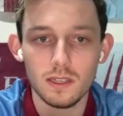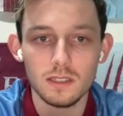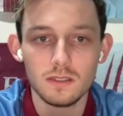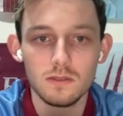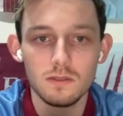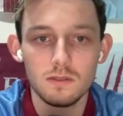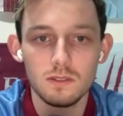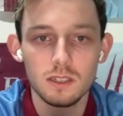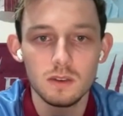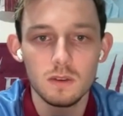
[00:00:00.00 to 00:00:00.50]

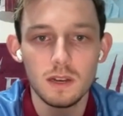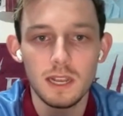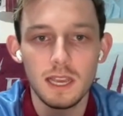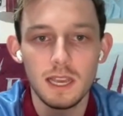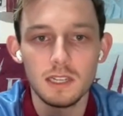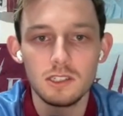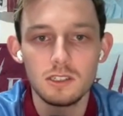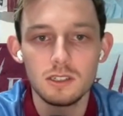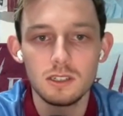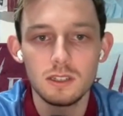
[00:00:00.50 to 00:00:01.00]
It's also
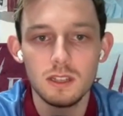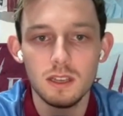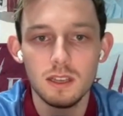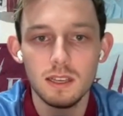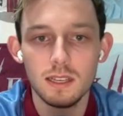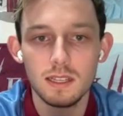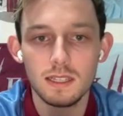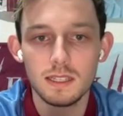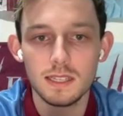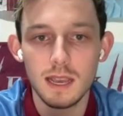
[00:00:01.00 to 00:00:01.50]
alleged that
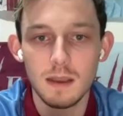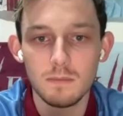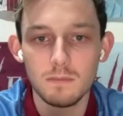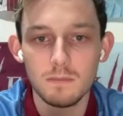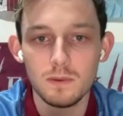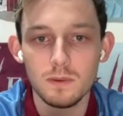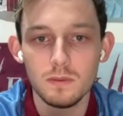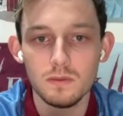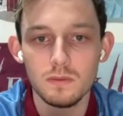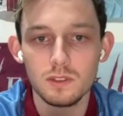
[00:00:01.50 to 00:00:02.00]

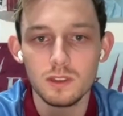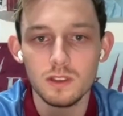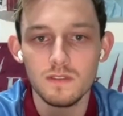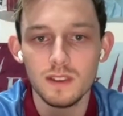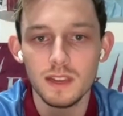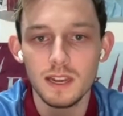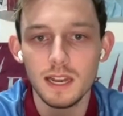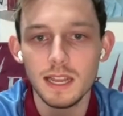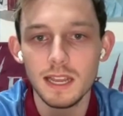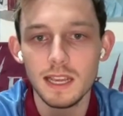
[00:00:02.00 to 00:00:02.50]
examples
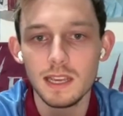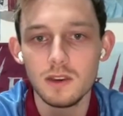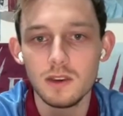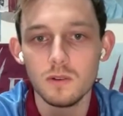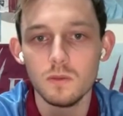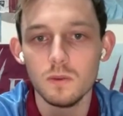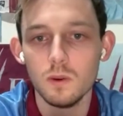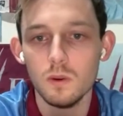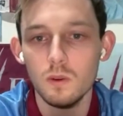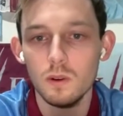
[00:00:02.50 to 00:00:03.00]
of
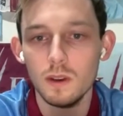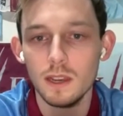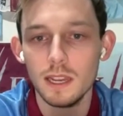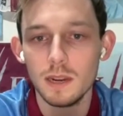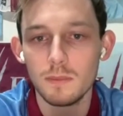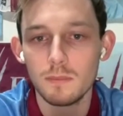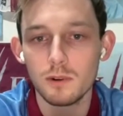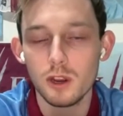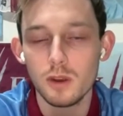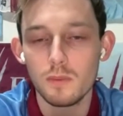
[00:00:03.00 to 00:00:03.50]
illegal or
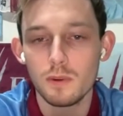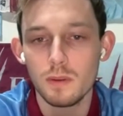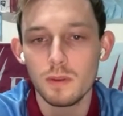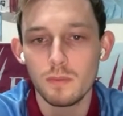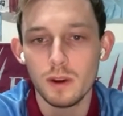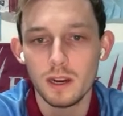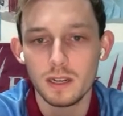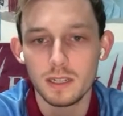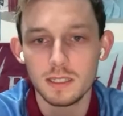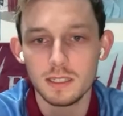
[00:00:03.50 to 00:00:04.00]
inappropriate
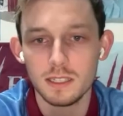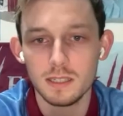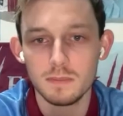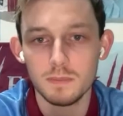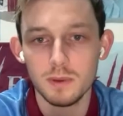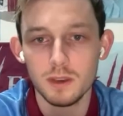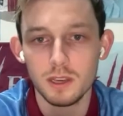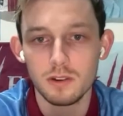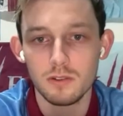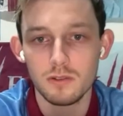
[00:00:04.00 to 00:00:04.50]
practices
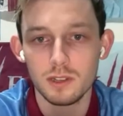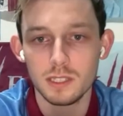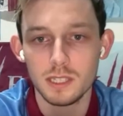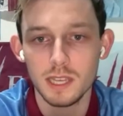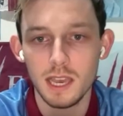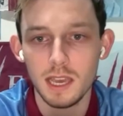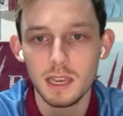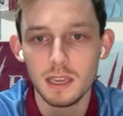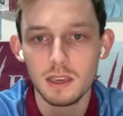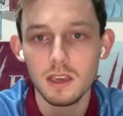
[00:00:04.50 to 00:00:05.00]
by Chris
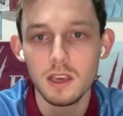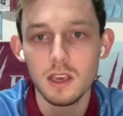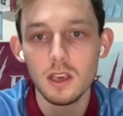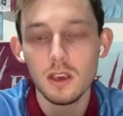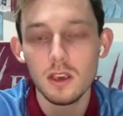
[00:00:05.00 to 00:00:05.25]
Heck,